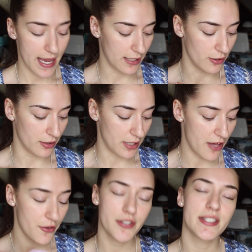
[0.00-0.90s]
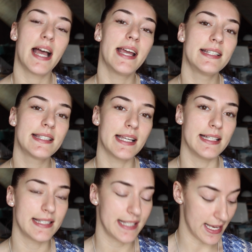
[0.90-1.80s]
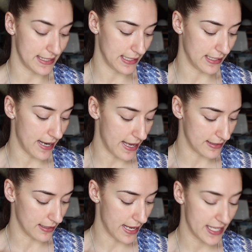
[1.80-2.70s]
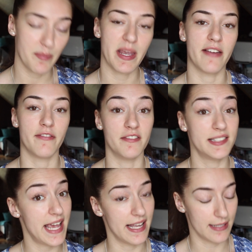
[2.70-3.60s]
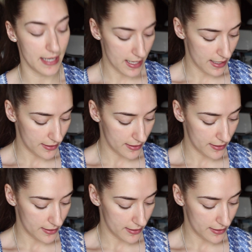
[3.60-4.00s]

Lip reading: and on other sides it says it has an SPF of 10.